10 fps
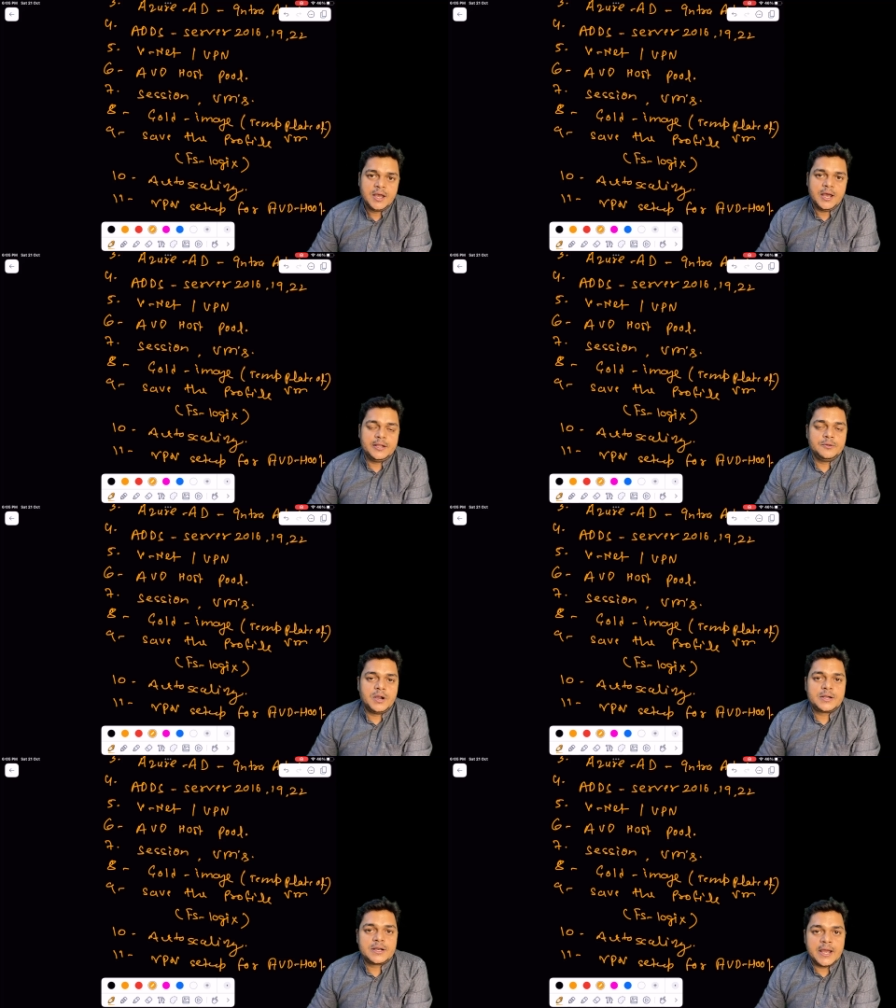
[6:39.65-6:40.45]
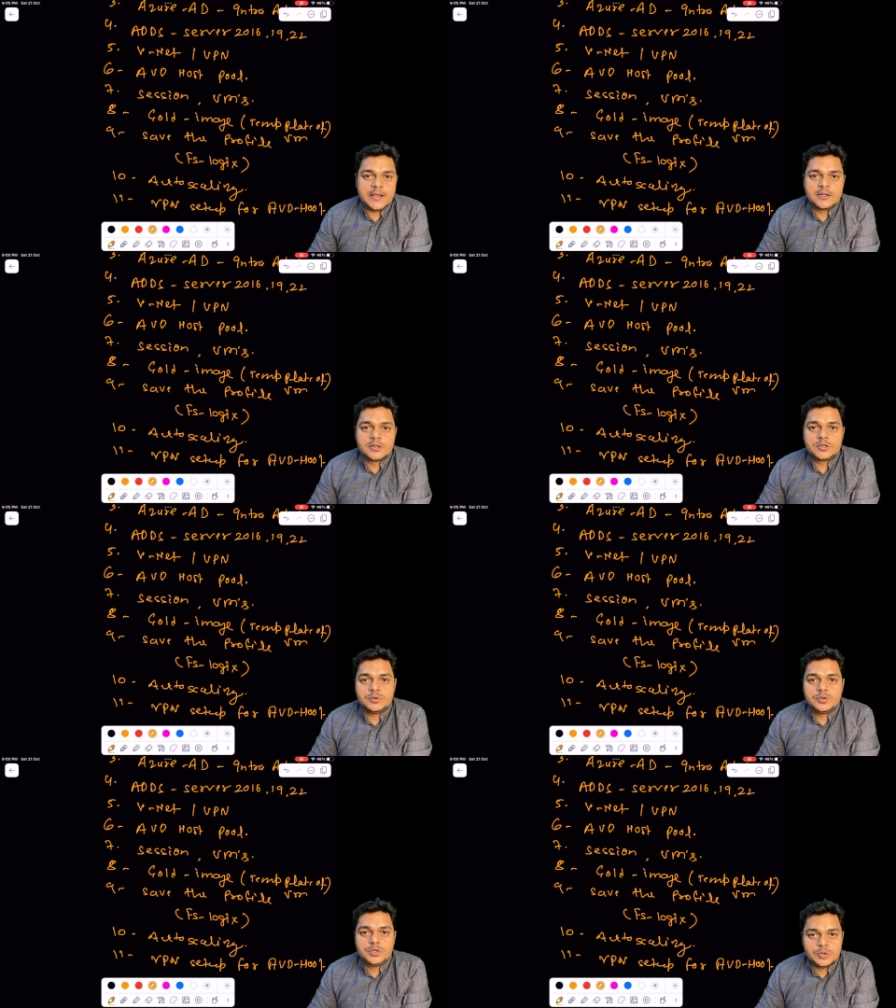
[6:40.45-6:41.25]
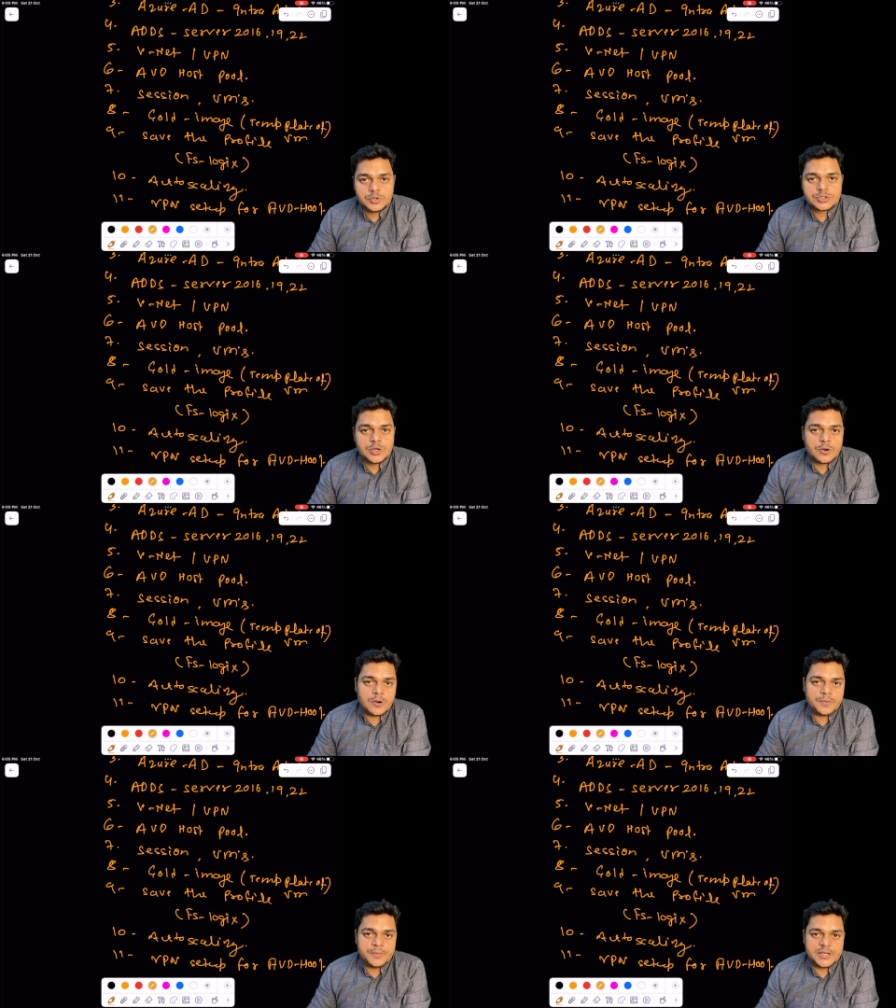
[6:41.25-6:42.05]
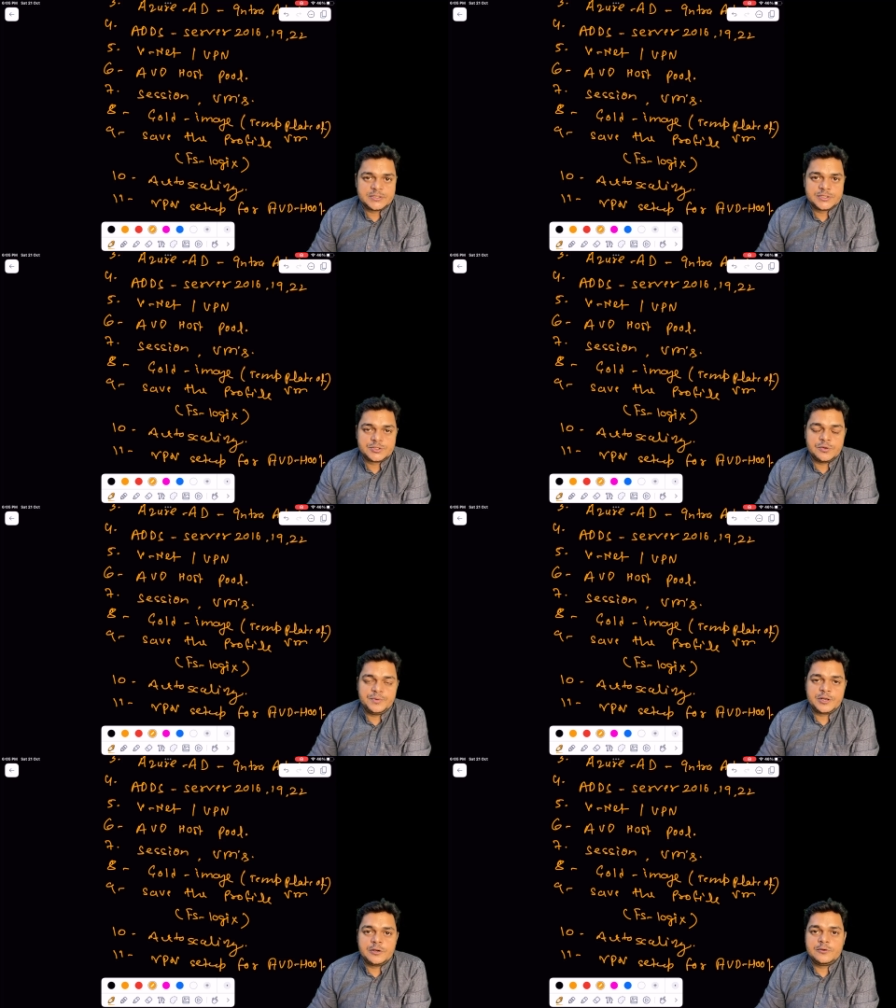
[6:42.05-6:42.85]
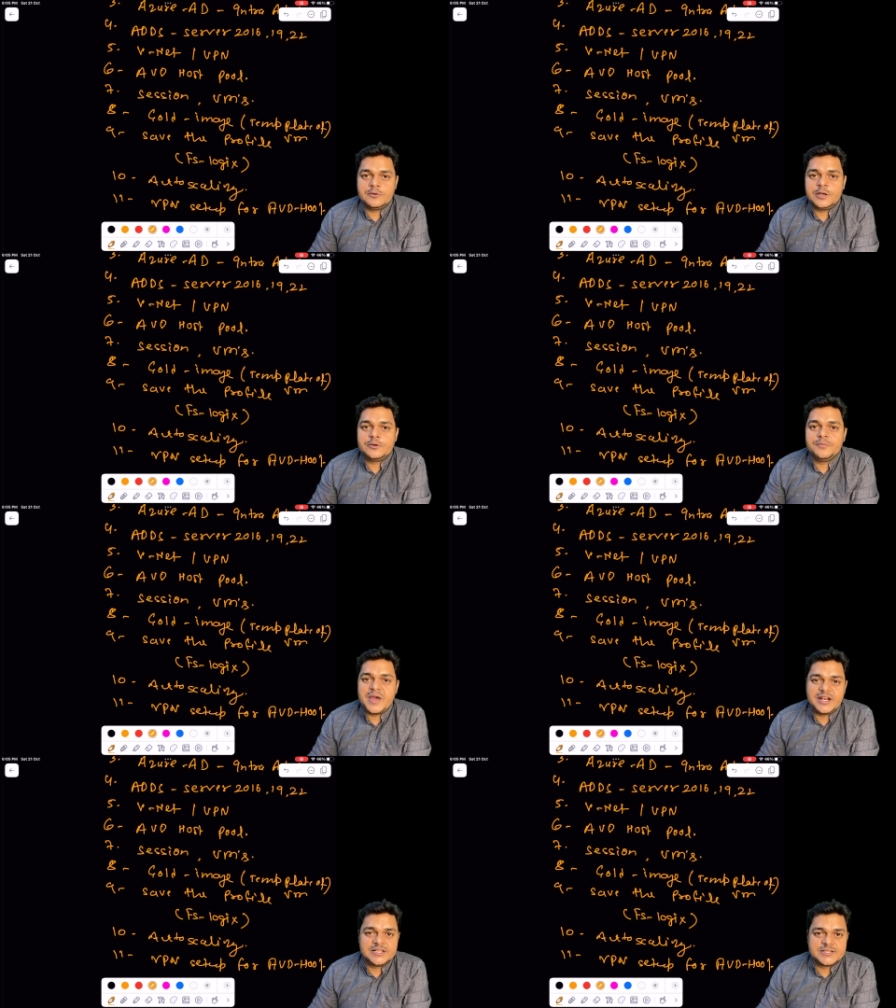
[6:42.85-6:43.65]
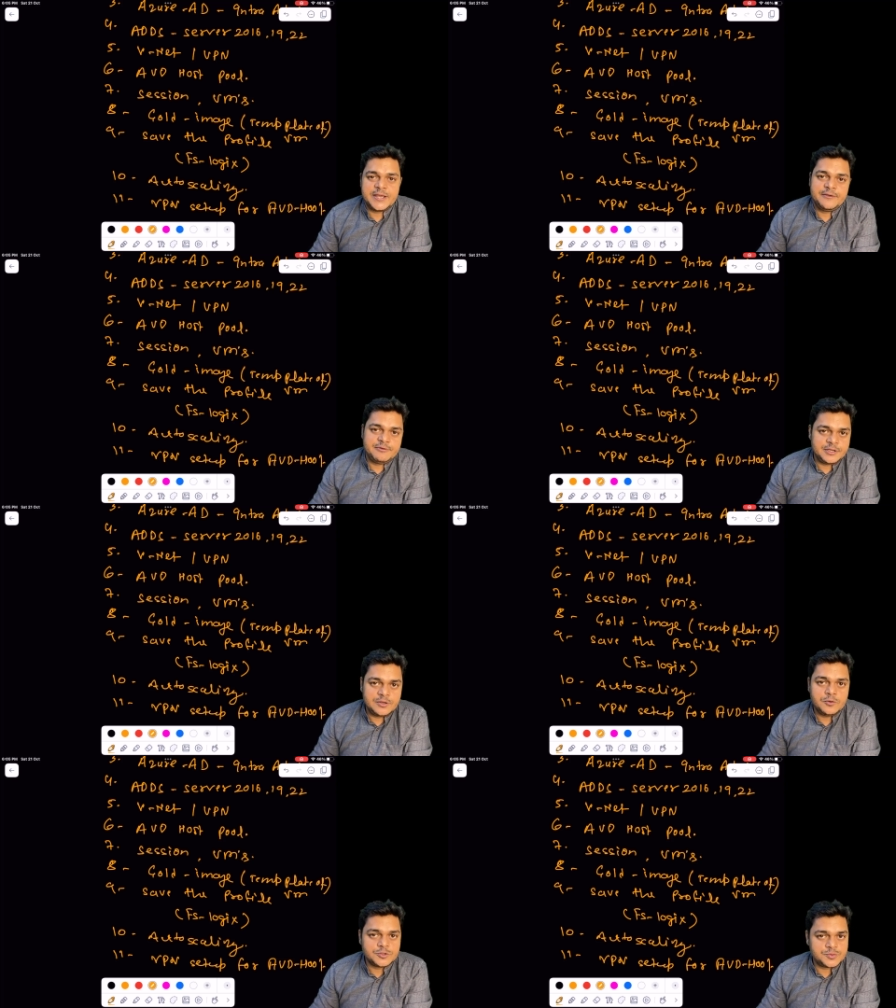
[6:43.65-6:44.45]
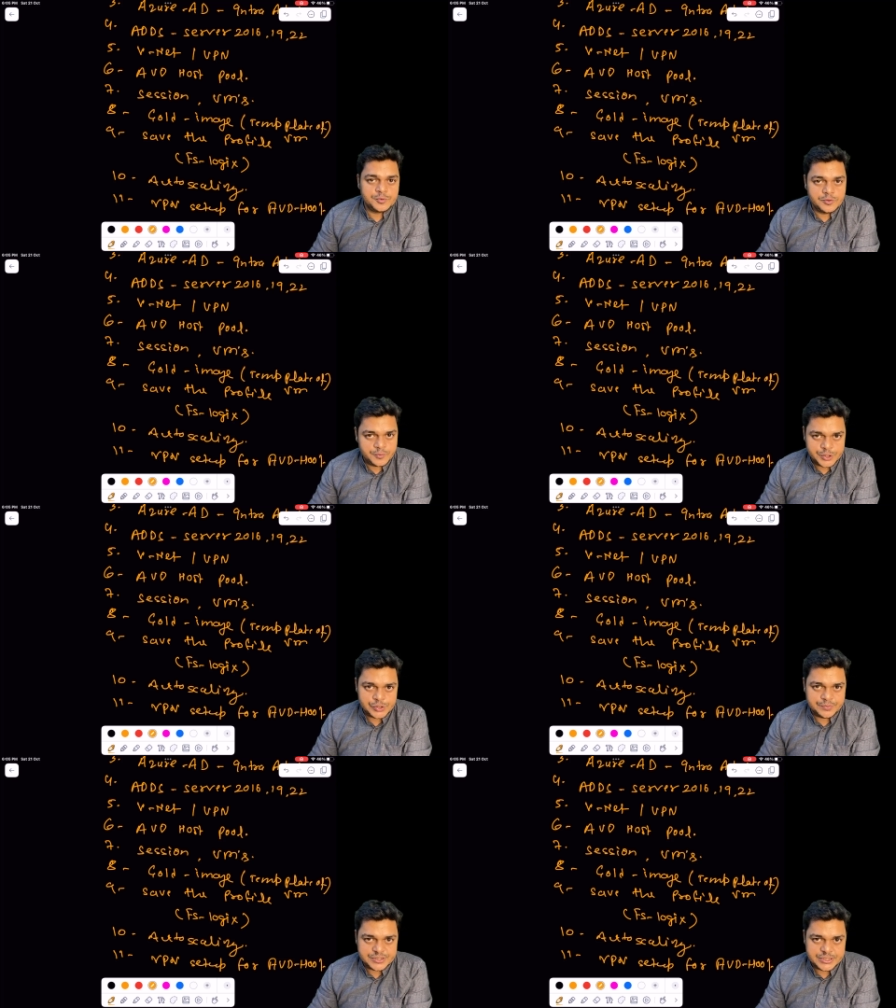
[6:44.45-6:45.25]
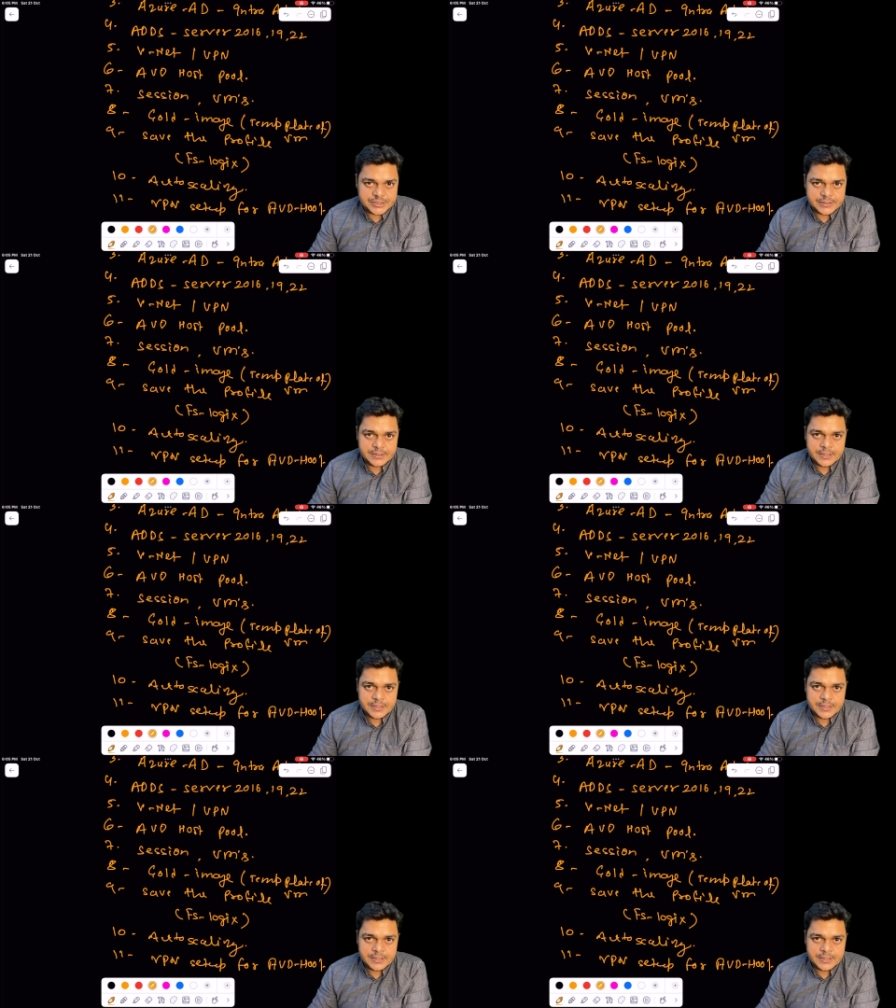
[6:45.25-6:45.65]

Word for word: and you are trying to use your on-premises domain controller to manage the AVD host pool virtual machine.